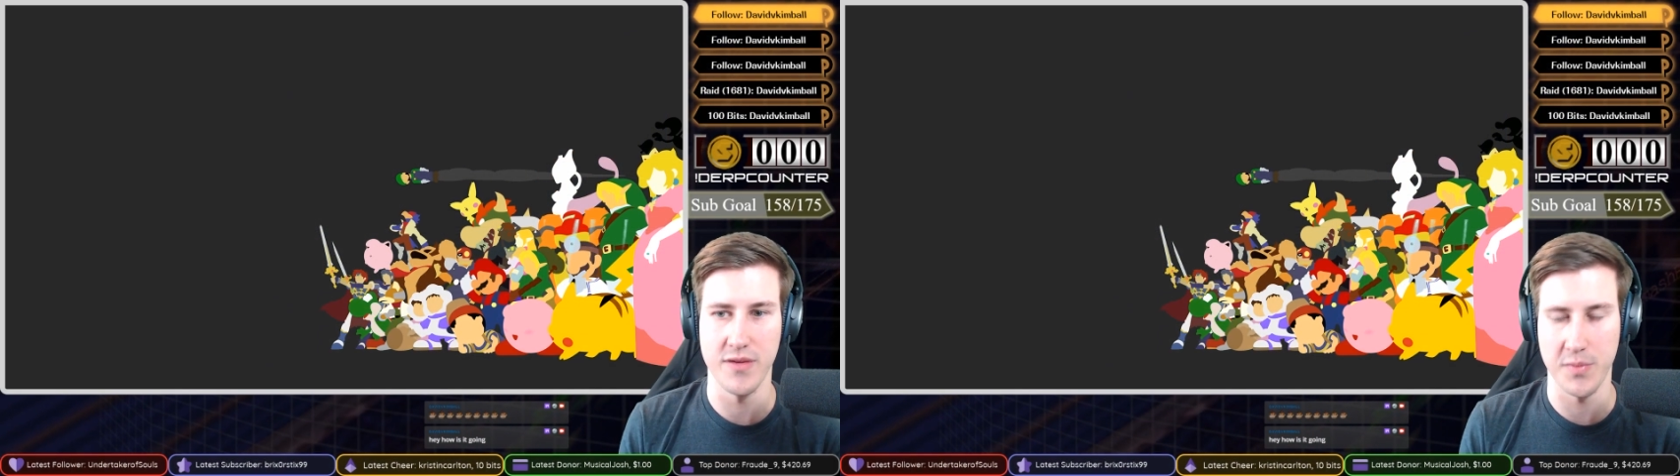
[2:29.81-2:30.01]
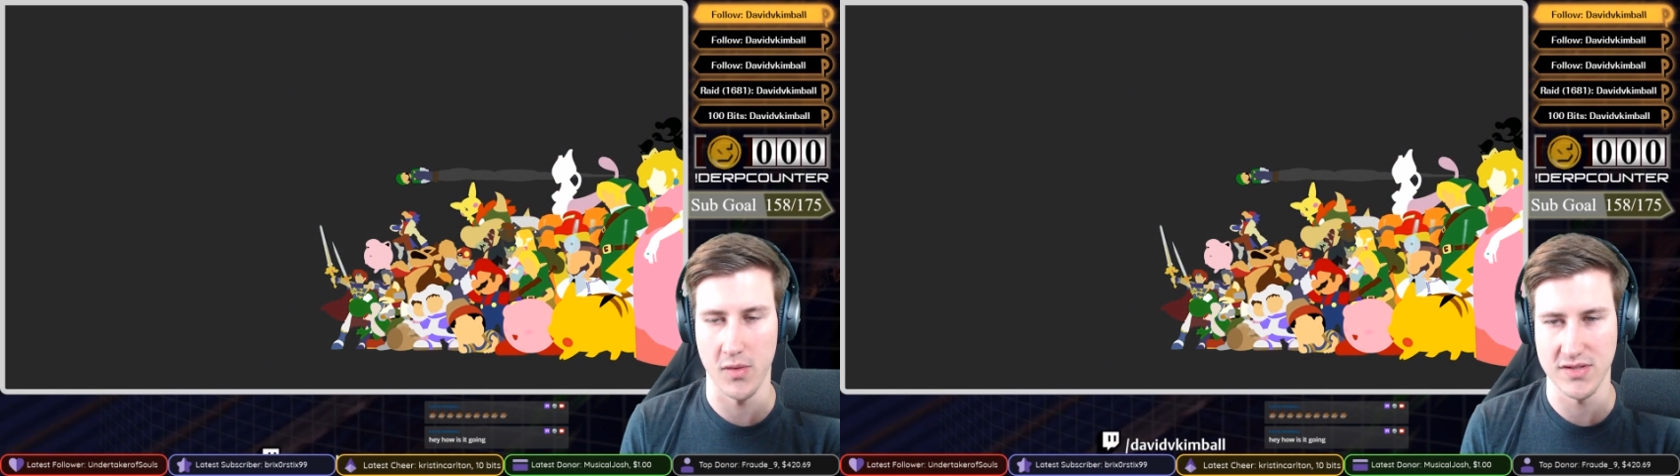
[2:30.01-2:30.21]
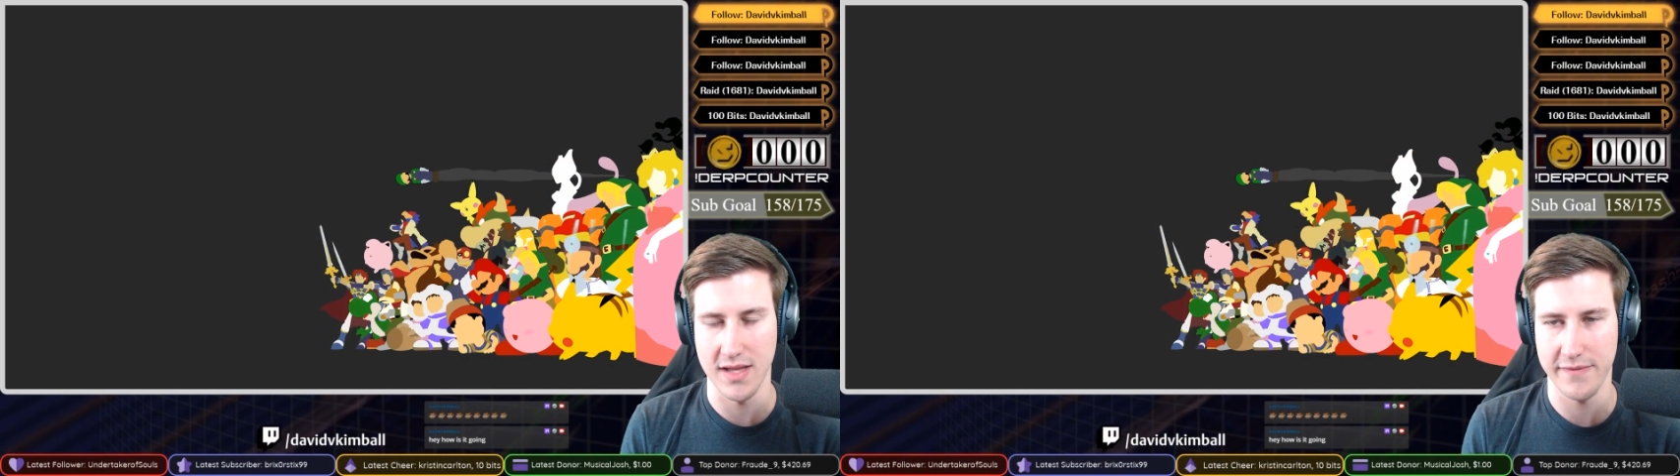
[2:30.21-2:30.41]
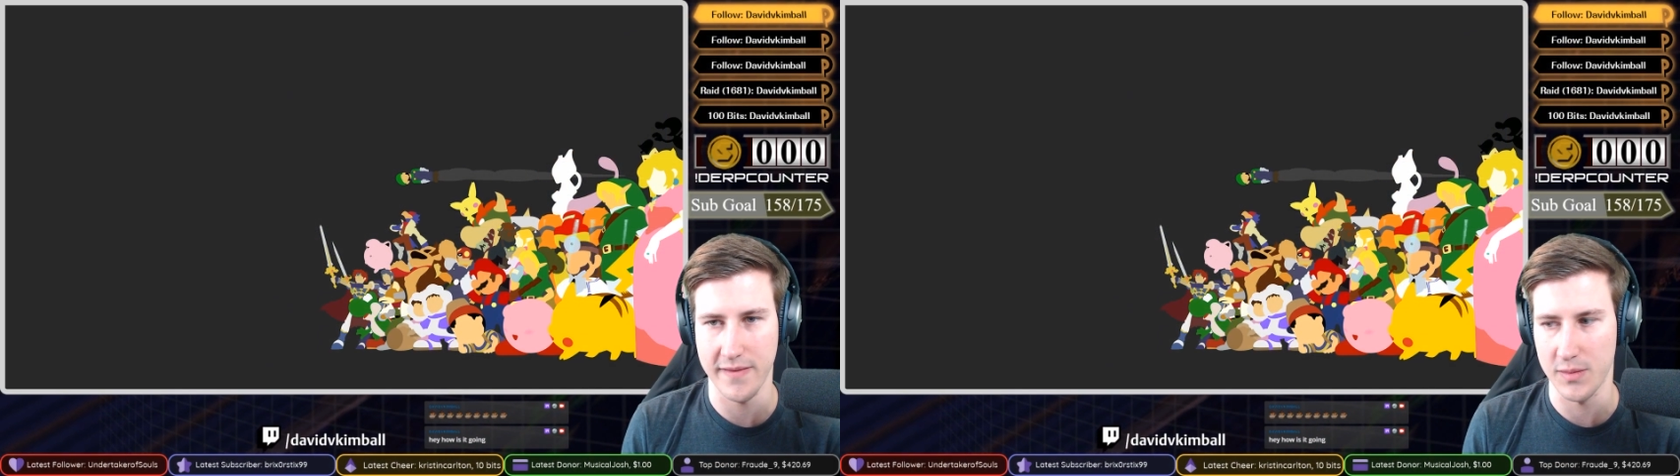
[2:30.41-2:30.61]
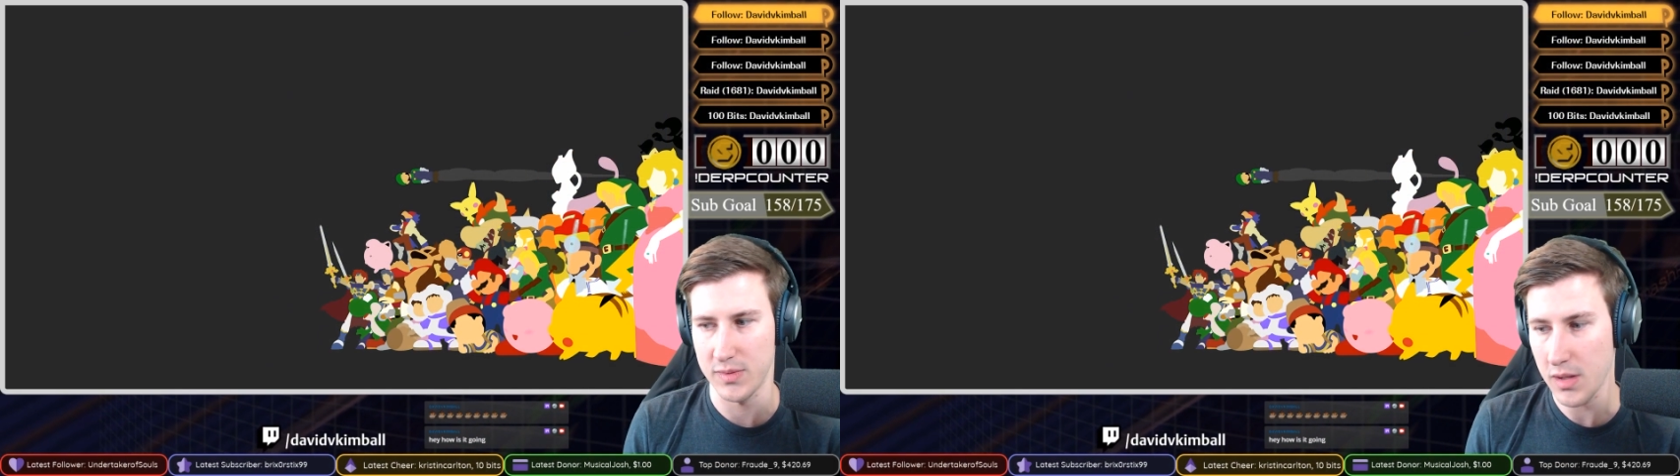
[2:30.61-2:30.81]
person that
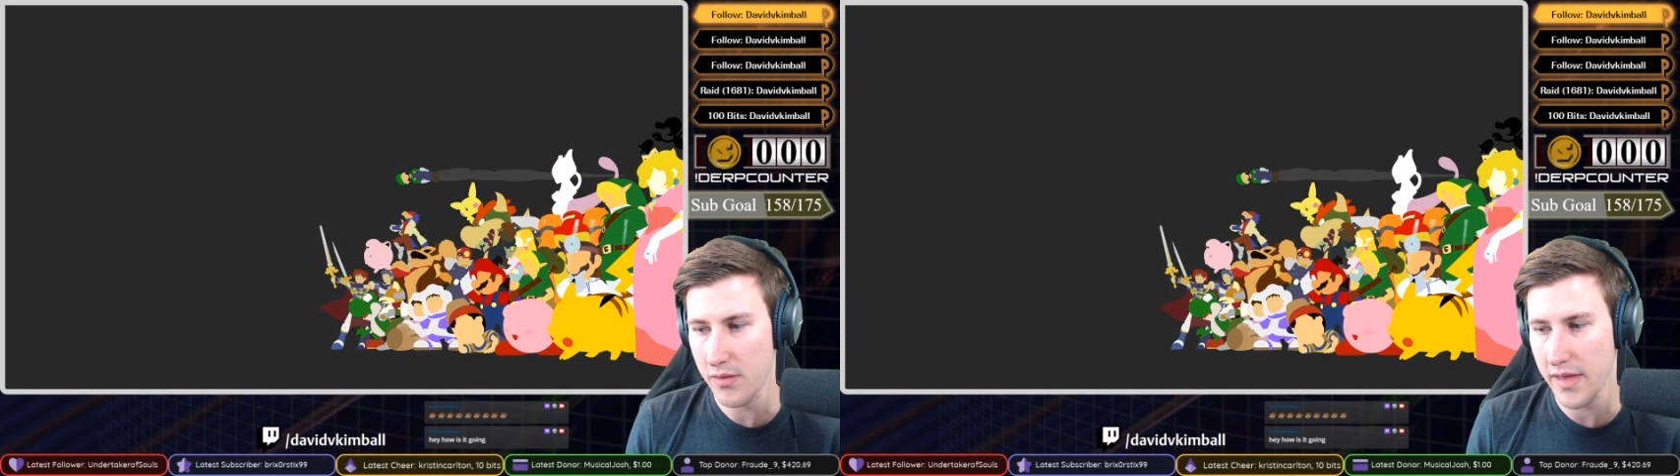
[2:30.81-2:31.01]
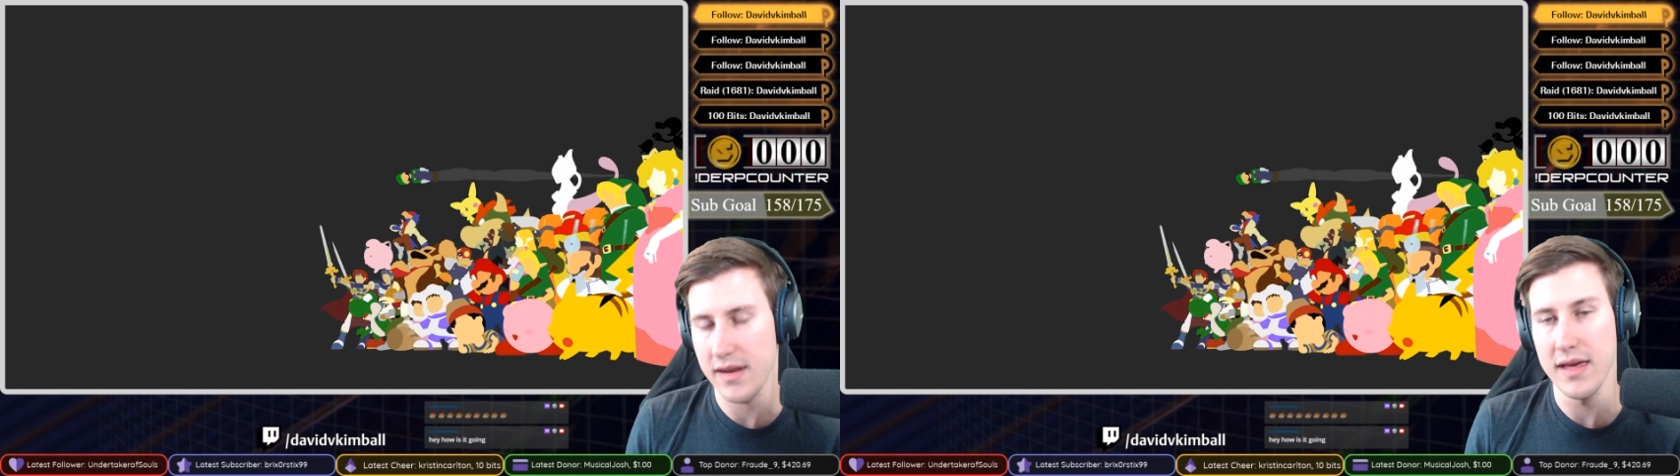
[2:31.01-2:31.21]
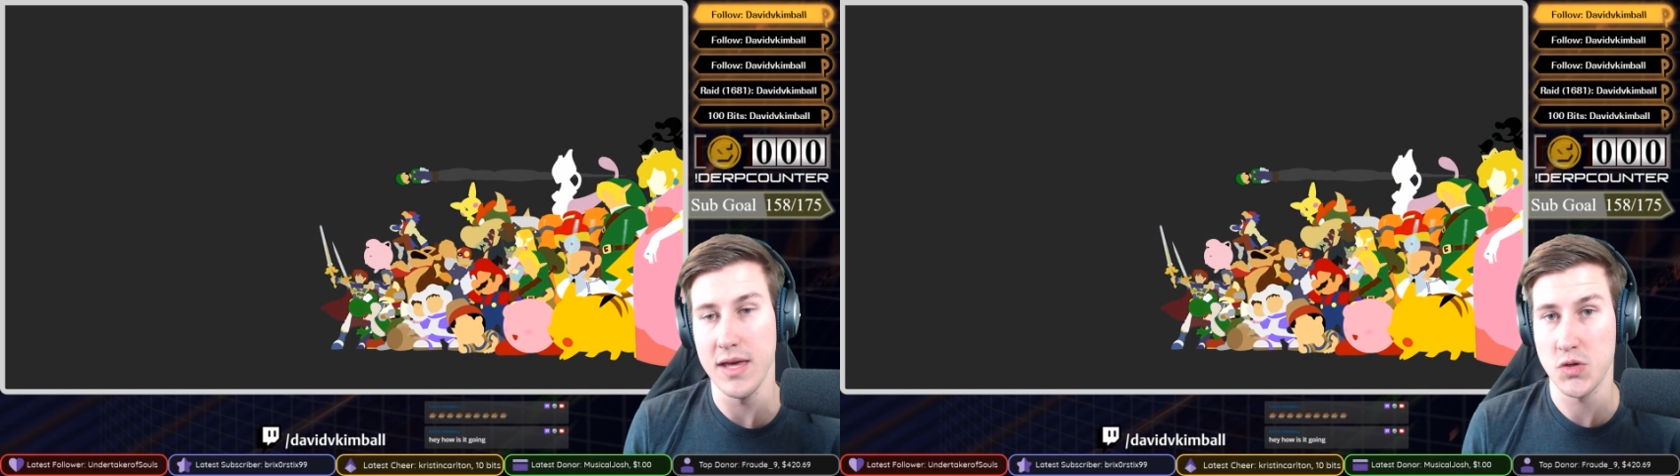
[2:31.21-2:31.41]
followed below that.